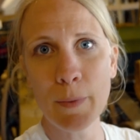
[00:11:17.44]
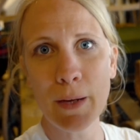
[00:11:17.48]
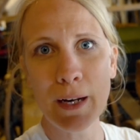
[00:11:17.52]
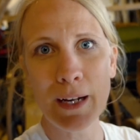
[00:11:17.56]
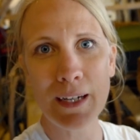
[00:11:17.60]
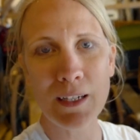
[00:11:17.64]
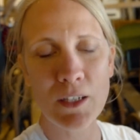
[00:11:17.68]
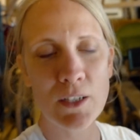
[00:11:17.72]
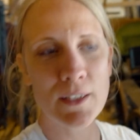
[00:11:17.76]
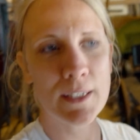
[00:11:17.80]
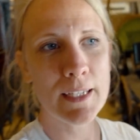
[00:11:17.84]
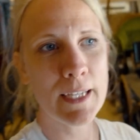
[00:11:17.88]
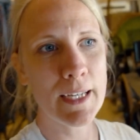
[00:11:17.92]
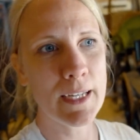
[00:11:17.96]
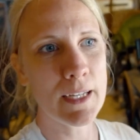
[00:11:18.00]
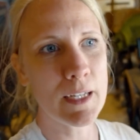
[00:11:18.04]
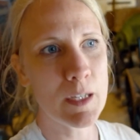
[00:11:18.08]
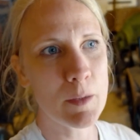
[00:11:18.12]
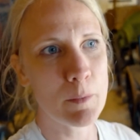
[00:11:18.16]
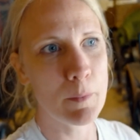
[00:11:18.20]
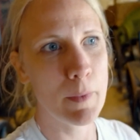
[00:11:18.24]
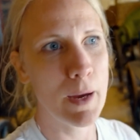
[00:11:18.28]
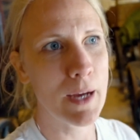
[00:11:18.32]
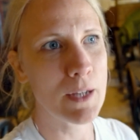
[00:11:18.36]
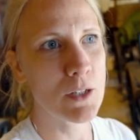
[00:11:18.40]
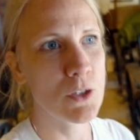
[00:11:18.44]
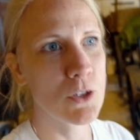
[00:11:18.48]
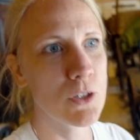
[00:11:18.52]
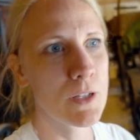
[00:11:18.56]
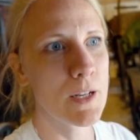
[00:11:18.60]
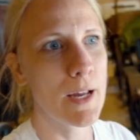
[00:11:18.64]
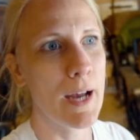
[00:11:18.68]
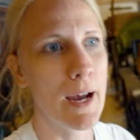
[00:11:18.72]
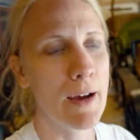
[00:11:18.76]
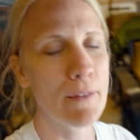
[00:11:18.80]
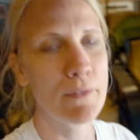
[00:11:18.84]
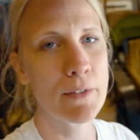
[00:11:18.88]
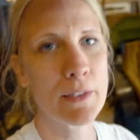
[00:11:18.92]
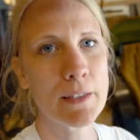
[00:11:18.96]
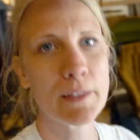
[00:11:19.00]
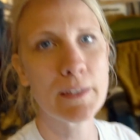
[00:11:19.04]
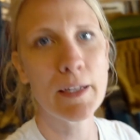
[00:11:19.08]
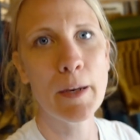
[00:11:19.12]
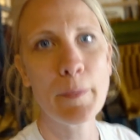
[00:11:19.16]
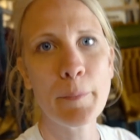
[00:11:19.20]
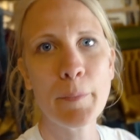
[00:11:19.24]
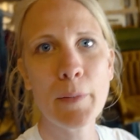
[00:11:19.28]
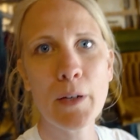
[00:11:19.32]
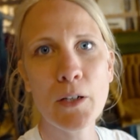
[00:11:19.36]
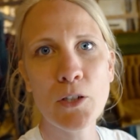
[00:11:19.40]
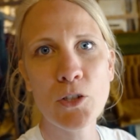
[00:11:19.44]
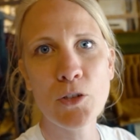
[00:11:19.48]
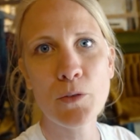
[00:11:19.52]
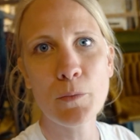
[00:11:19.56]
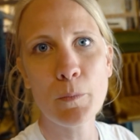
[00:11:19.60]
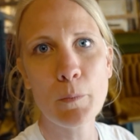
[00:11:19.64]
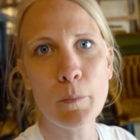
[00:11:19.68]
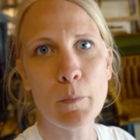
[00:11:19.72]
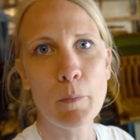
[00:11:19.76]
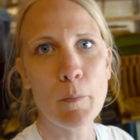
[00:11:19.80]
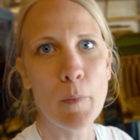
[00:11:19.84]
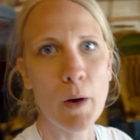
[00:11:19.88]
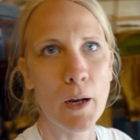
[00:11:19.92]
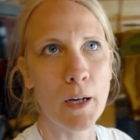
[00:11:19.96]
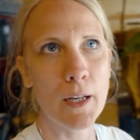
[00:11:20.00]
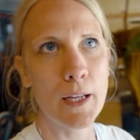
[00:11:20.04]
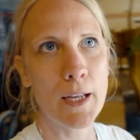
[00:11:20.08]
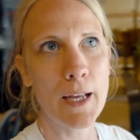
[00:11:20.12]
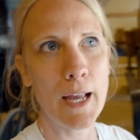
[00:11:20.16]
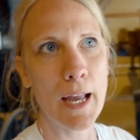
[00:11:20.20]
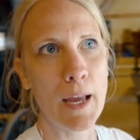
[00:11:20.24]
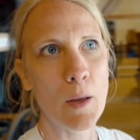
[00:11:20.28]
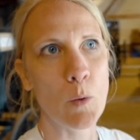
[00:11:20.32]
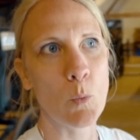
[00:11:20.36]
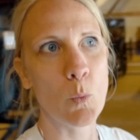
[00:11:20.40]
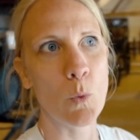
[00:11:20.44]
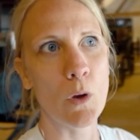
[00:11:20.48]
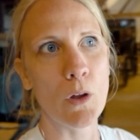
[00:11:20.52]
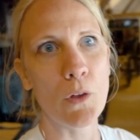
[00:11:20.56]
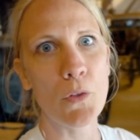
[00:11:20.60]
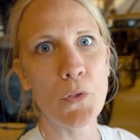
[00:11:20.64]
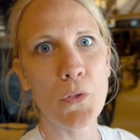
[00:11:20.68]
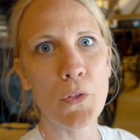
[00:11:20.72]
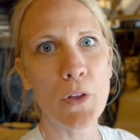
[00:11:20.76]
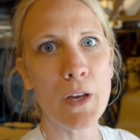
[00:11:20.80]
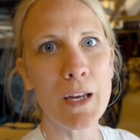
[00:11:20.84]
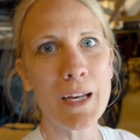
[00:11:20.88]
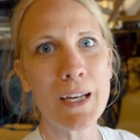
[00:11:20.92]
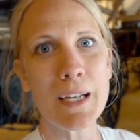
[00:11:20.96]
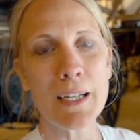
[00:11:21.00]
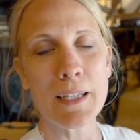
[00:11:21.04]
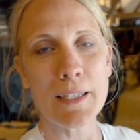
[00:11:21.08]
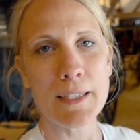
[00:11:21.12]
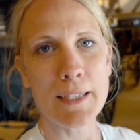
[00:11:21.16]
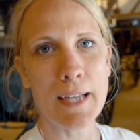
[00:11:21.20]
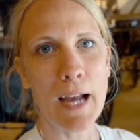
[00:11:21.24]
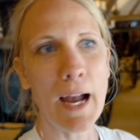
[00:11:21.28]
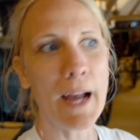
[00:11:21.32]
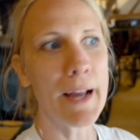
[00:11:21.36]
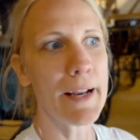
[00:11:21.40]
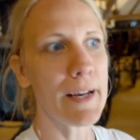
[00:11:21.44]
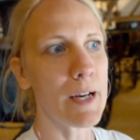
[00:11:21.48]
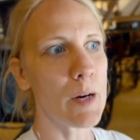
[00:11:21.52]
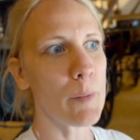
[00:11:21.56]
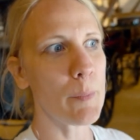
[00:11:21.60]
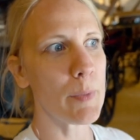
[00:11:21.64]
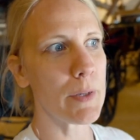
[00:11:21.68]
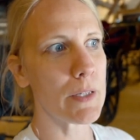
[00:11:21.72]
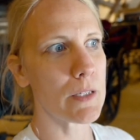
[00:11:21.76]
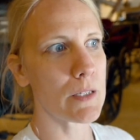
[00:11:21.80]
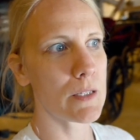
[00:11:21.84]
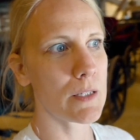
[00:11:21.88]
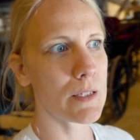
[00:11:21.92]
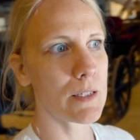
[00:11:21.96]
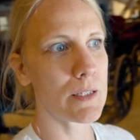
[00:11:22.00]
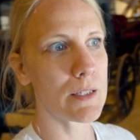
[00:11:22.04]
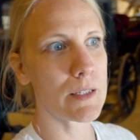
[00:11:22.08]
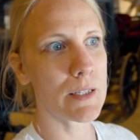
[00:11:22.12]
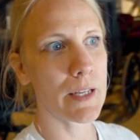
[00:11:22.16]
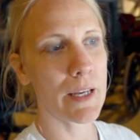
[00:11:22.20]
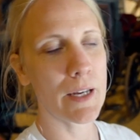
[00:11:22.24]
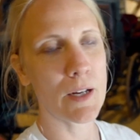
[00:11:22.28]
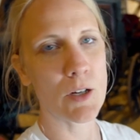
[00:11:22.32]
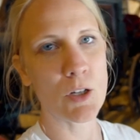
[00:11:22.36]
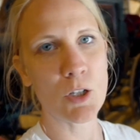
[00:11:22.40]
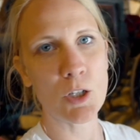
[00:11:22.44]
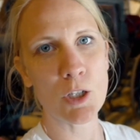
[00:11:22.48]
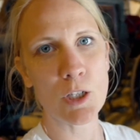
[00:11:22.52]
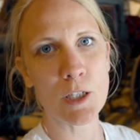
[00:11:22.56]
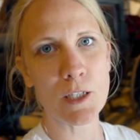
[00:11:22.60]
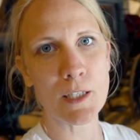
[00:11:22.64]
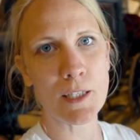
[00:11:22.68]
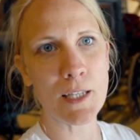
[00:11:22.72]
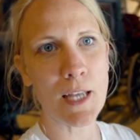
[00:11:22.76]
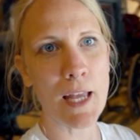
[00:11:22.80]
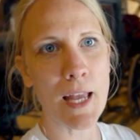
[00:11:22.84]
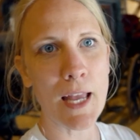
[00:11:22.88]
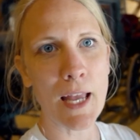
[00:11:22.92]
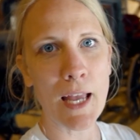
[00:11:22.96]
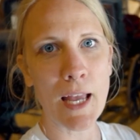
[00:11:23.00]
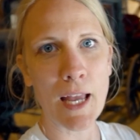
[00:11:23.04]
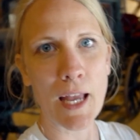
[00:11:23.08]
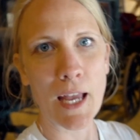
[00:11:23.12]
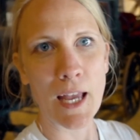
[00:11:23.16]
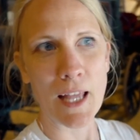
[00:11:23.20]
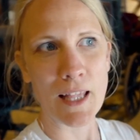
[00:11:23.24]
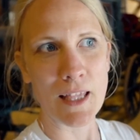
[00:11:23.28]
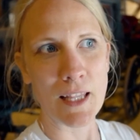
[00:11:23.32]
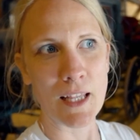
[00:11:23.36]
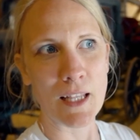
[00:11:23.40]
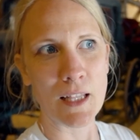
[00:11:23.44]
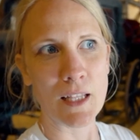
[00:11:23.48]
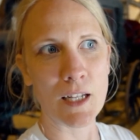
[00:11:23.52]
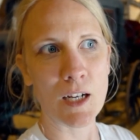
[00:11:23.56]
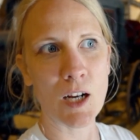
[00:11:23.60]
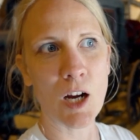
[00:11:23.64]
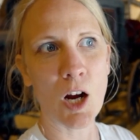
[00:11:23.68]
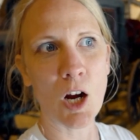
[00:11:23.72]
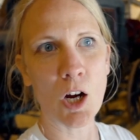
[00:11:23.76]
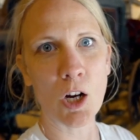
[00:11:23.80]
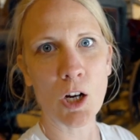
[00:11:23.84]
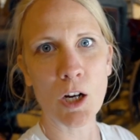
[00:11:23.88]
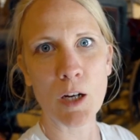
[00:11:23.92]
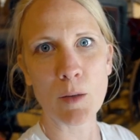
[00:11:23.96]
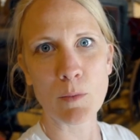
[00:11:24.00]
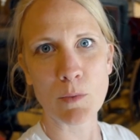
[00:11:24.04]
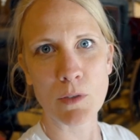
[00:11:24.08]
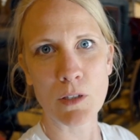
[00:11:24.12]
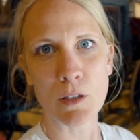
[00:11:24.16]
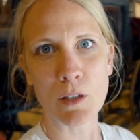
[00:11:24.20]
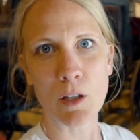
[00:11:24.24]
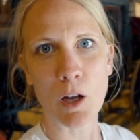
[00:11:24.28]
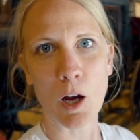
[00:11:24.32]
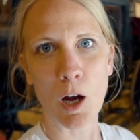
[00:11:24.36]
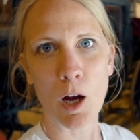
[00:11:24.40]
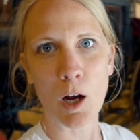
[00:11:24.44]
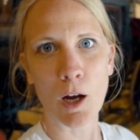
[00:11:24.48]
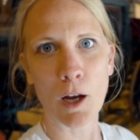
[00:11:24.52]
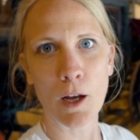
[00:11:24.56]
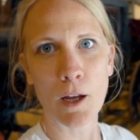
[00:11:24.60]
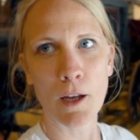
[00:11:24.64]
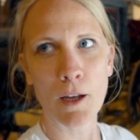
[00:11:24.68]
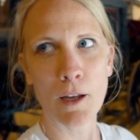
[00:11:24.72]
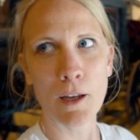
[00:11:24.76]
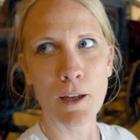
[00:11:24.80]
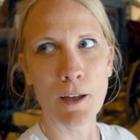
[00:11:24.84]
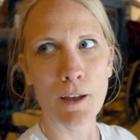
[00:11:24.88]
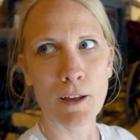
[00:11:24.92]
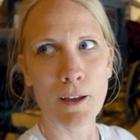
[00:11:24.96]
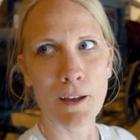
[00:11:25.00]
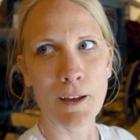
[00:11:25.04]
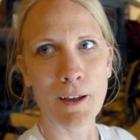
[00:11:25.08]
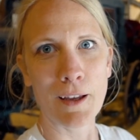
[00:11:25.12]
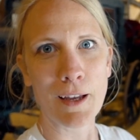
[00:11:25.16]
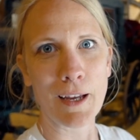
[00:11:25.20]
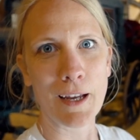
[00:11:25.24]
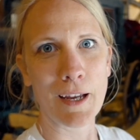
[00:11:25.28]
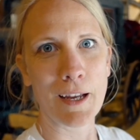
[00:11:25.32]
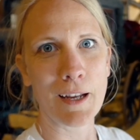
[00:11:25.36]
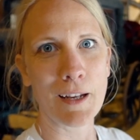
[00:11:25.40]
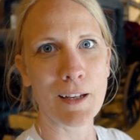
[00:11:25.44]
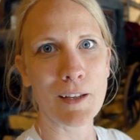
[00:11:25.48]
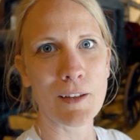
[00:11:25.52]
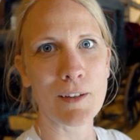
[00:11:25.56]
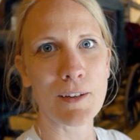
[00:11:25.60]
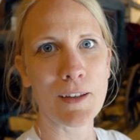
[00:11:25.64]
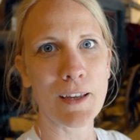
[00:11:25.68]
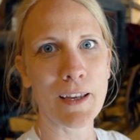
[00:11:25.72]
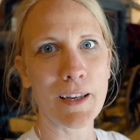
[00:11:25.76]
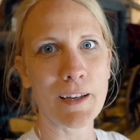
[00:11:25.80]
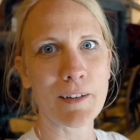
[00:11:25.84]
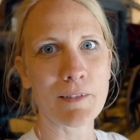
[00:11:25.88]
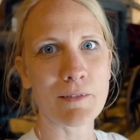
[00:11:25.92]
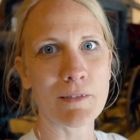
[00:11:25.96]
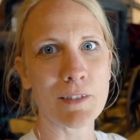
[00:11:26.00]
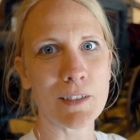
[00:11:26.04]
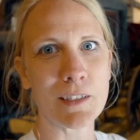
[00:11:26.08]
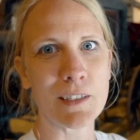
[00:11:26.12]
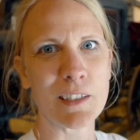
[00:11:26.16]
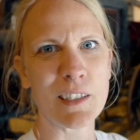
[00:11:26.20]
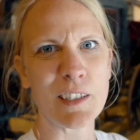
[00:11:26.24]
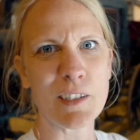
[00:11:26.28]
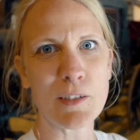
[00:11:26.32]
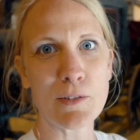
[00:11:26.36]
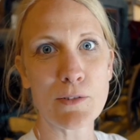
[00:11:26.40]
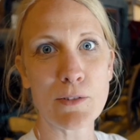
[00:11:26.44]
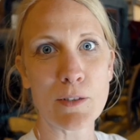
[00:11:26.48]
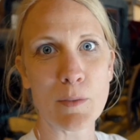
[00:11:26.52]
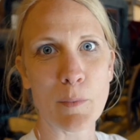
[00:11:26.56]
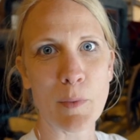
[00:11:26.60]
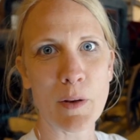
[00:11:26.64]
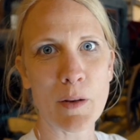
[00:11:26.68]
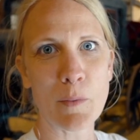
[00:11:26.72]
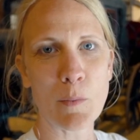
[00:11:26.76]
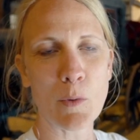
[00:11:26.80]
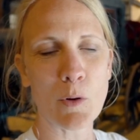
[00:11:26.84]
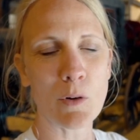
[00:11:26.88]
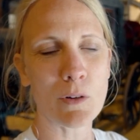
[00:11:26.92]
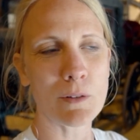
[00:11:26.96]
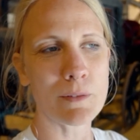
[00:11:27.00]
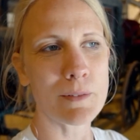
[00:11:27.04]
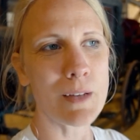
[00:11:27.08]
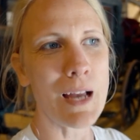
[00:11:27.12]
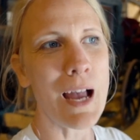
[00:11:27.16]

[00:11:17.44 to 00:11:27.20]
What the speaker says: And I just can't imagine having that much money and wealth tied up into these carriages, and then the car comes along and you can't really use them anymore.